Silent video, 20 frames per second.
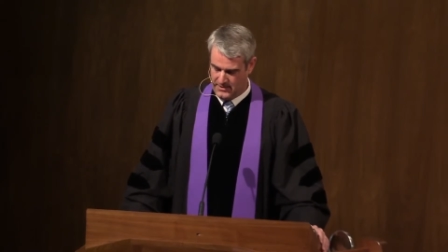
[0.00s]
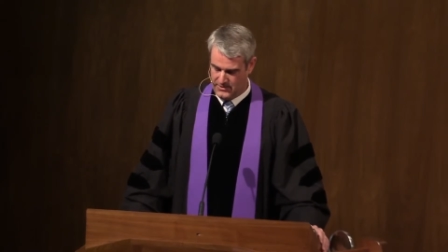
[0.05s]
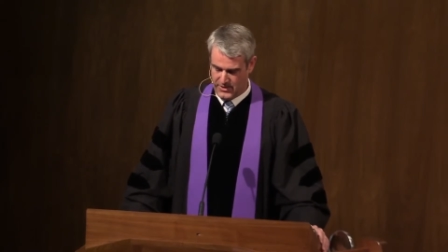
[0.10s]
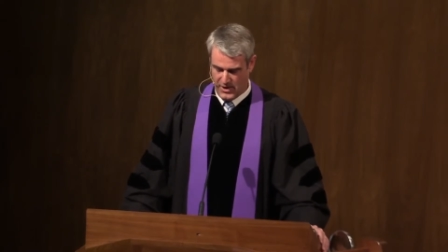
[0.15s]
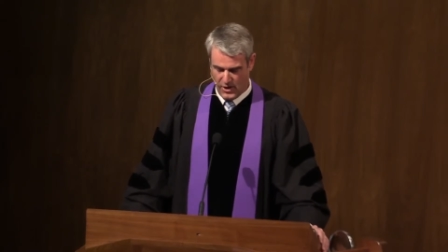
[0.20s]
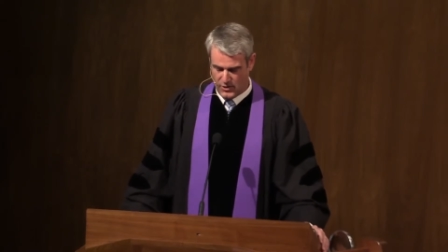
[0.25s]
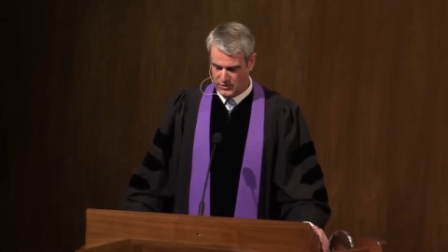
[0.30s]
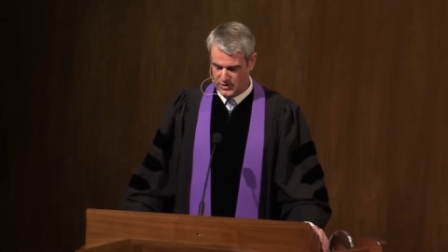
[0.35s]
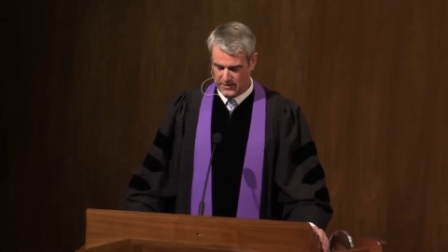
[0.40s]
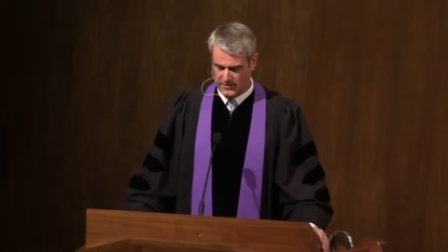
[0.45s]

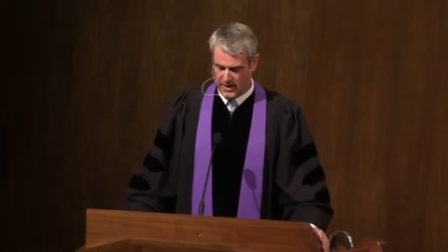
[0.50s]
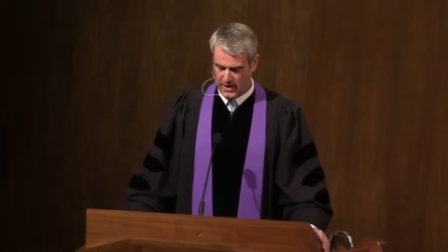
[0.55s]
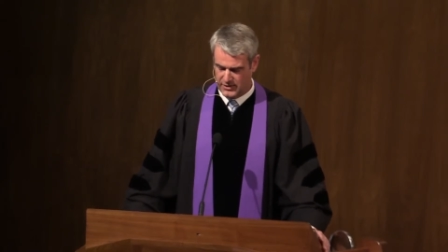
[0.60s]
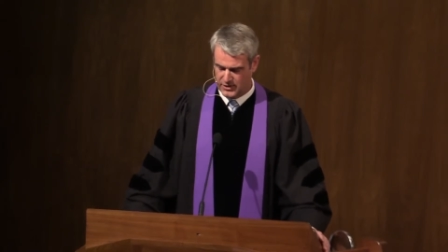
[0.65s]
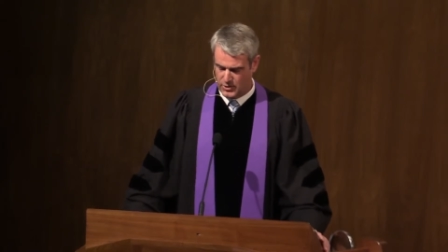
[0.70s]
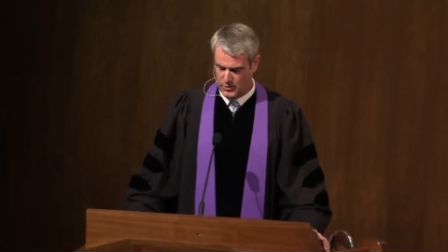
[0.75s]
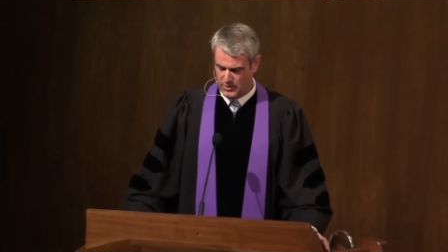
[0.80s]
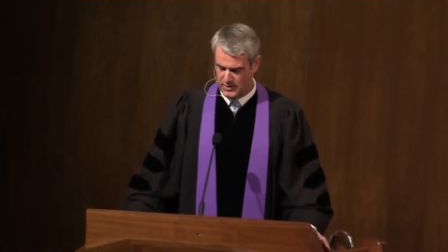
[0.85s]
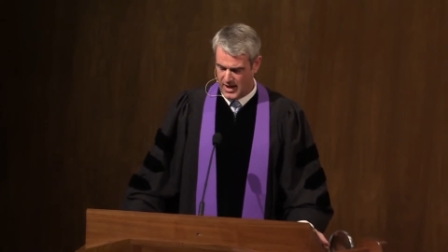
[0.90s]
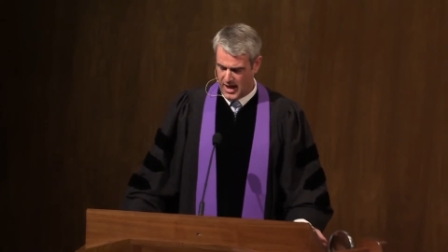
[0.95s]
Those of us
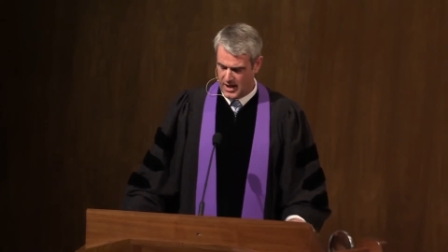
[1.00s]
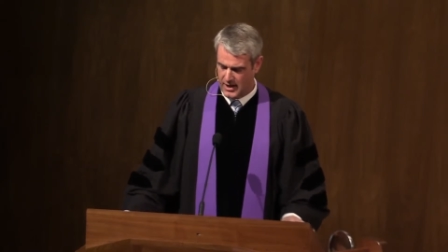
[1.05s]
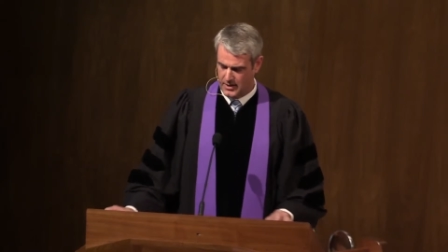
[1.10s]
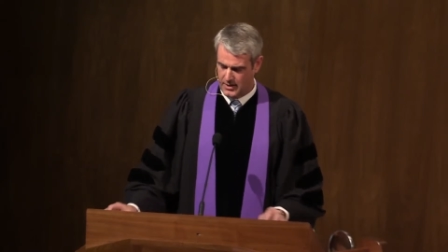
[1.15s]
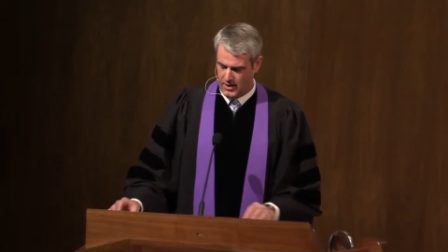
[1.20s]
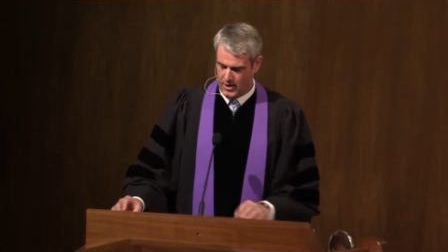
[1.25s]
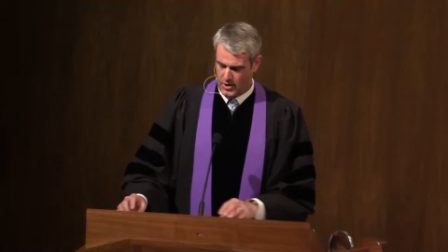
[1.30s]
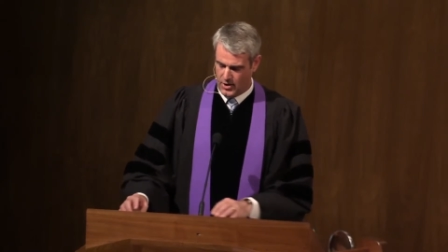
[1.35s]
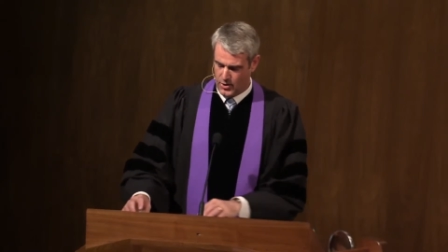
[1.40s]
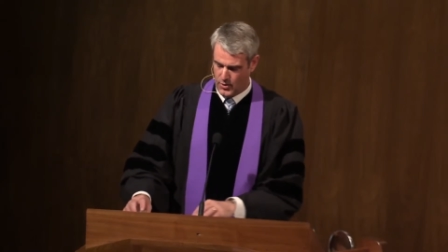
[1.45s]
who are not,
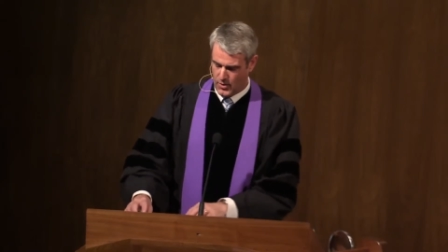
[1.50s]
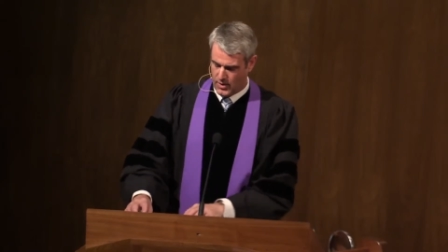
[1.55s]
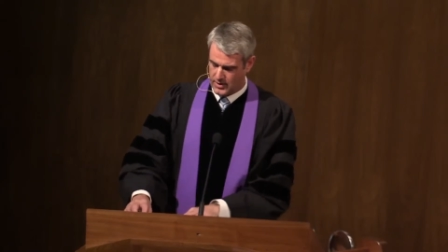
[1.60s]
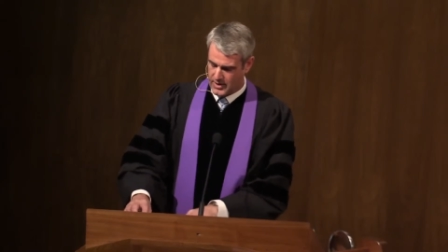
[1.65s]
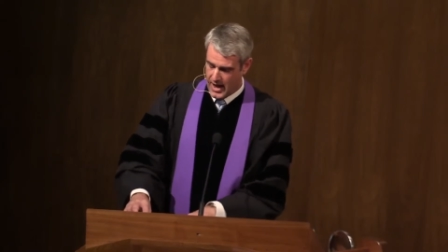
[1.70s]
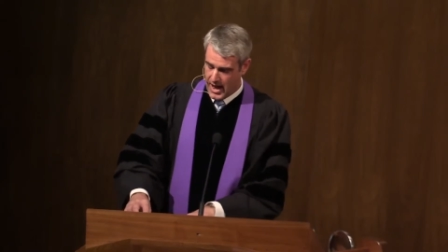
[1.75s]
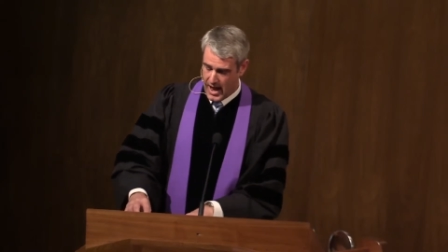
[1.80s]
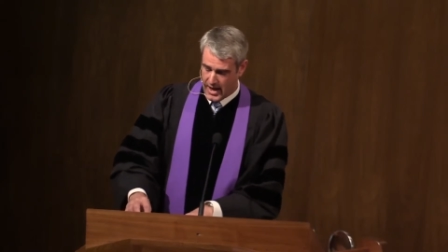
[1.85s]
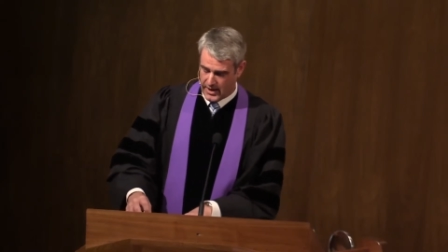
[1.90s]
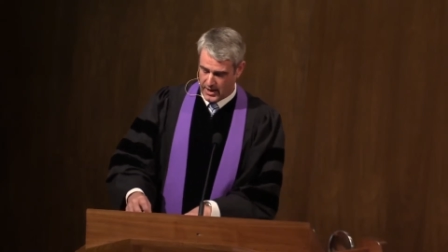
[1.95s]
who are
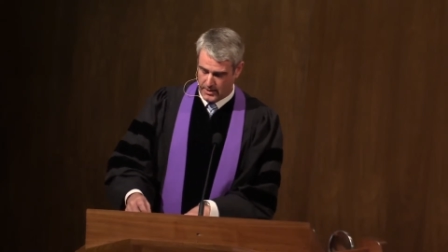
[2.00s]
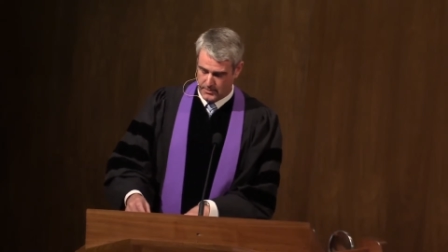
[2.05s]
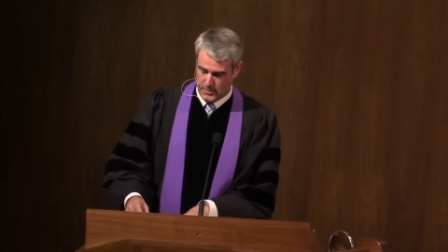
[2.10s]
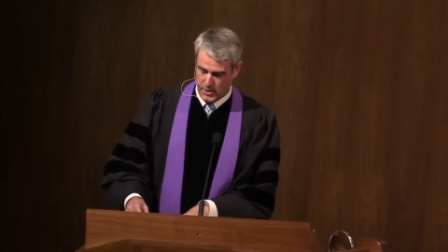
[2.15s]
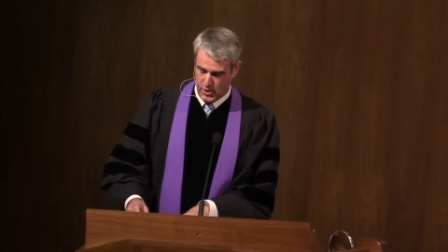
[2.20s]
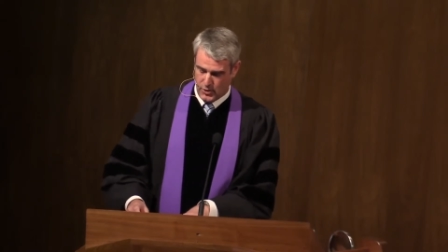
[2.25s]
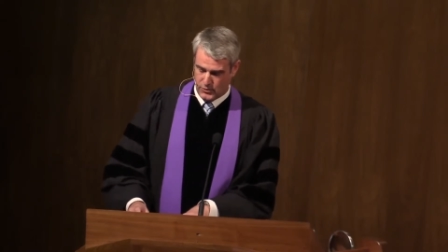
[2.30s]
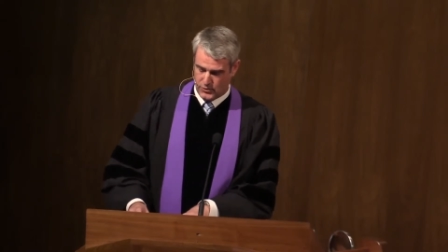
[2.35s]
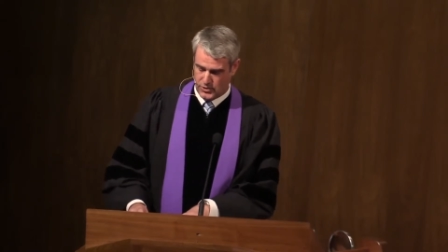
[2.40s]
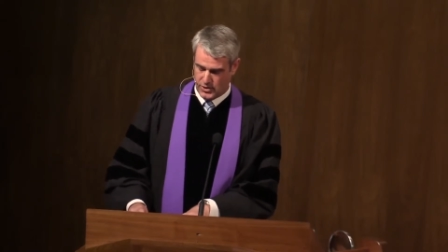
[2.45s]
not
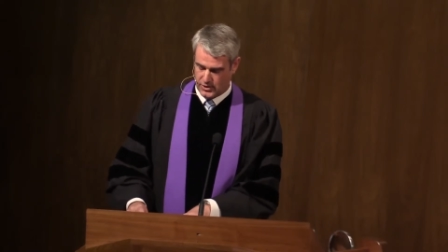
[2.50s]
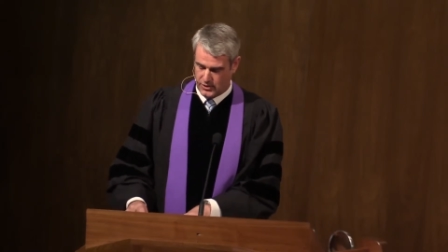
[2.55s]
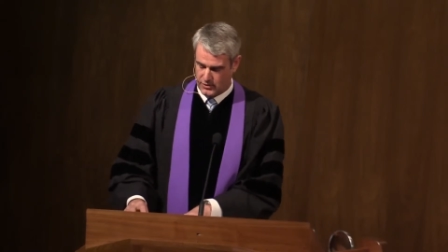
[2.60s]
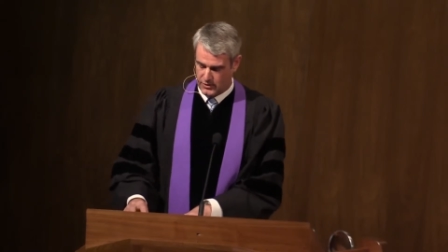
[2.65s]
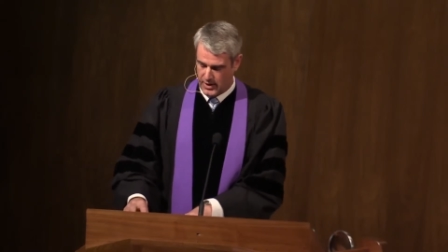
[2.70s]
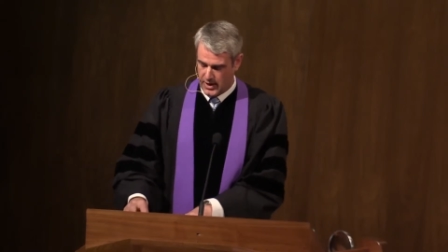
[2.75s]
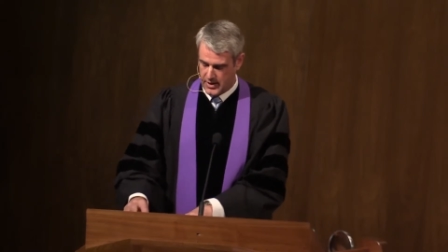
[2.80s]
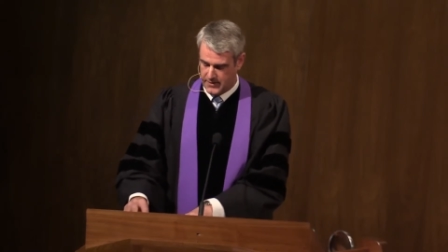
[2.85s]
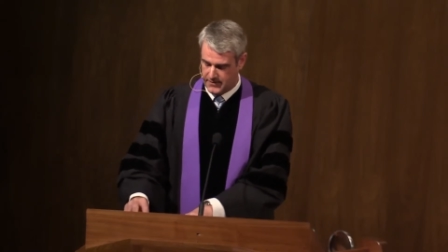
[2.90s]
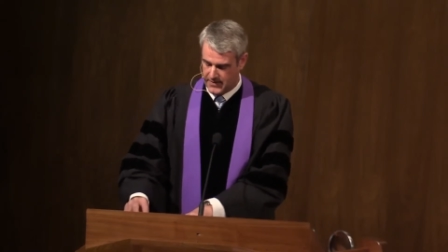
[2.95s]
immune to
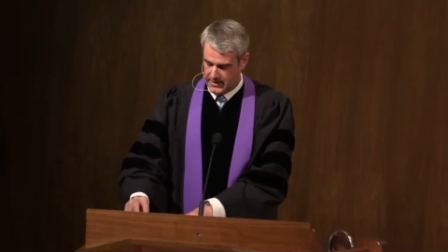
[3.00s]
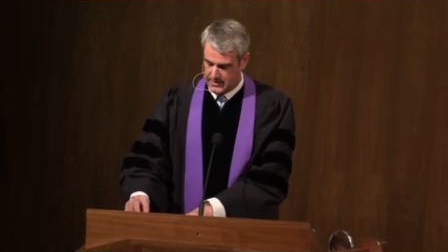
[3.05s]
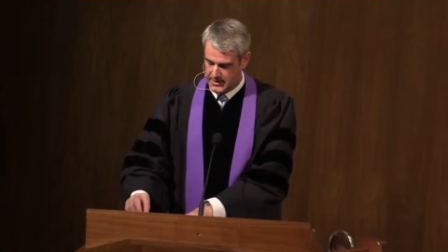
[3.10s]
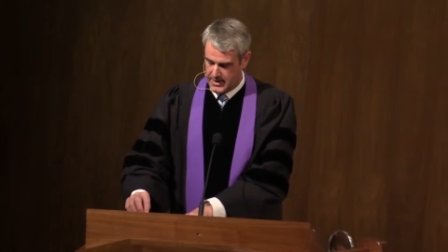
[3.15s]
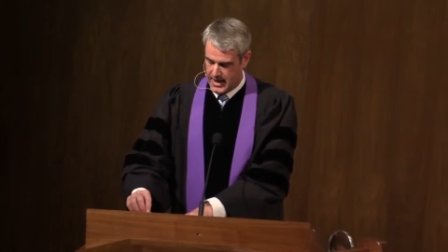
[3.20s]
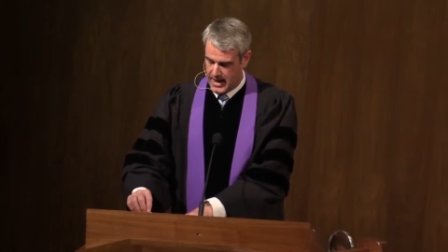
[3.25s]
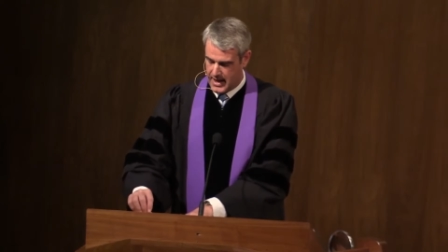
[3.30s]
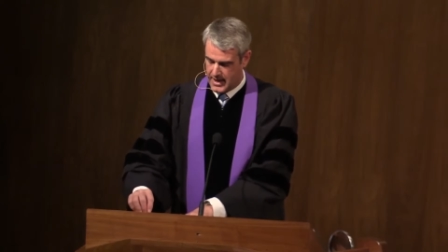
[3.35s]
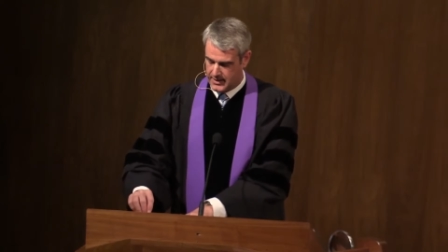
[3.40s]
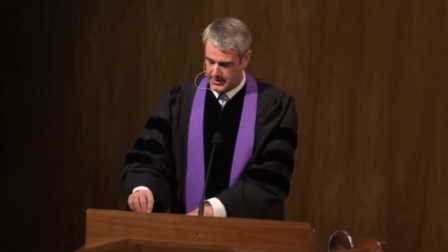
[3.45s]
grief and
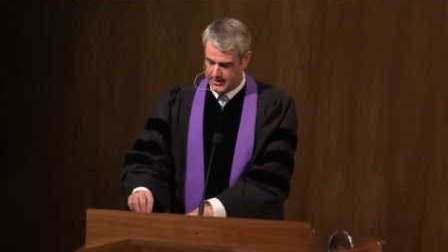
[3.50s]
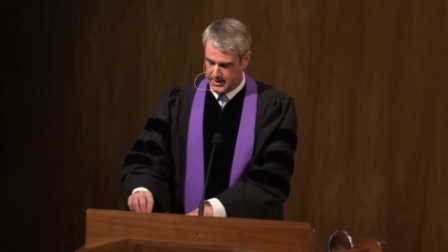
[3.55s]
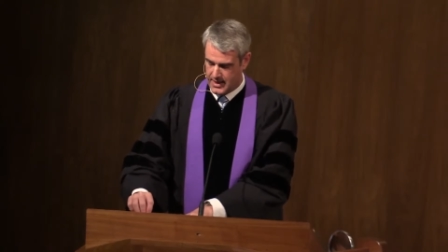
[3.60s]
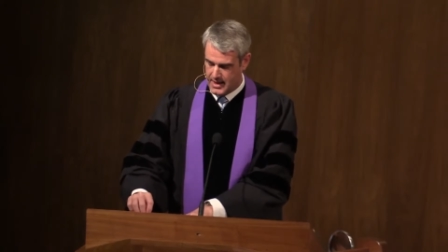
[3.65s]
death